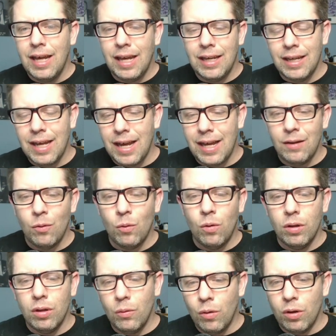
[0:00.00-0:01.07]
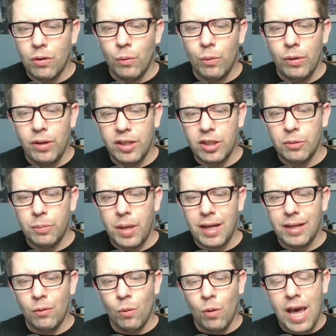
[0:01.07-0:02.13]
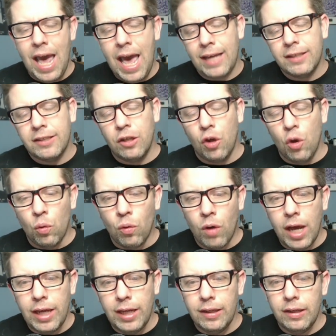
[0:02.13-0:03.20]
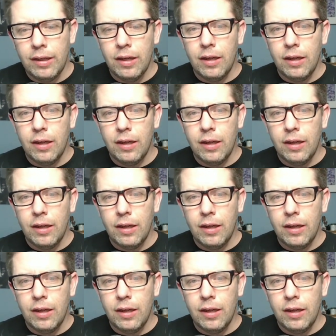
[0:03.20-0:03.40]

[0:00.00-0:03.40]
and kind of what can we expect and what has to go right